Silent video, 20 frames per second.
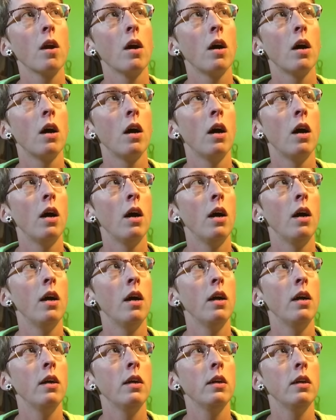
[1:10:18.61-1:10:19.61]

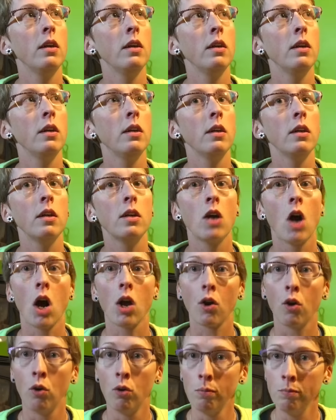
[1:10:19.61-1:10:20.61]
I
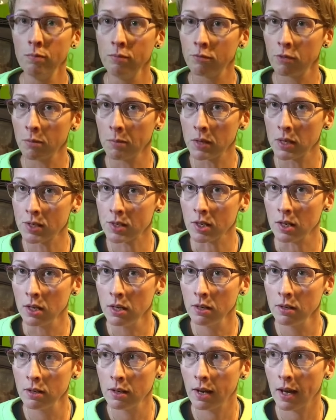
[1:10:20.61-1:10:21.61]
got home from Knit City
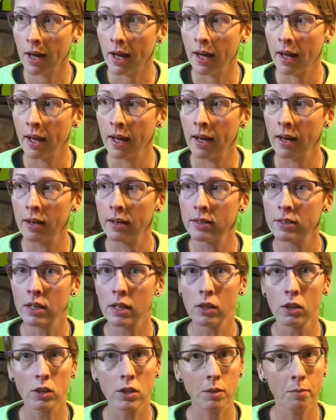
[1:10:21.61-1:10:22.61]
and
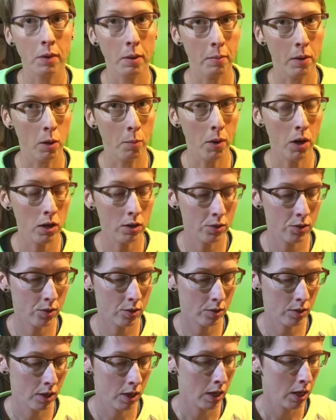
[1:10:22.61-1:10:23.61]
I looked at my
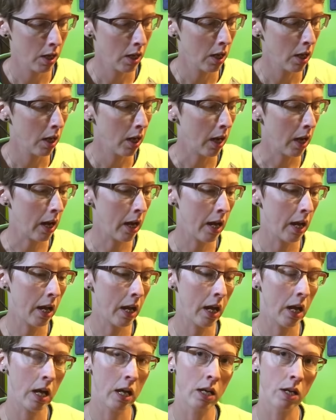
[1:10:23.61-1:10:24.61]
mailbox
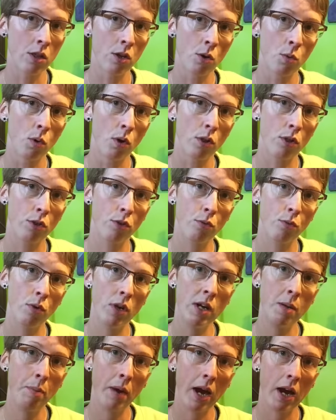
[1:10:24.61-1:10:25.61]
and there were
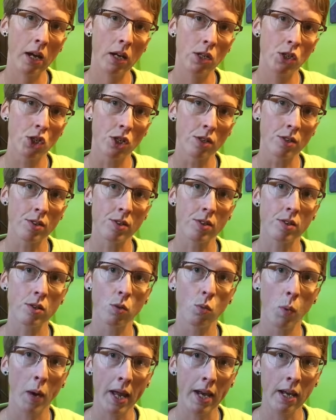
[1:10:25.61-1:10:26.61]
3 packages
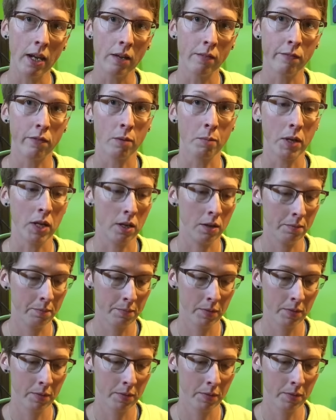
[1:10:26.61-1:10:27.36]
waiting for me,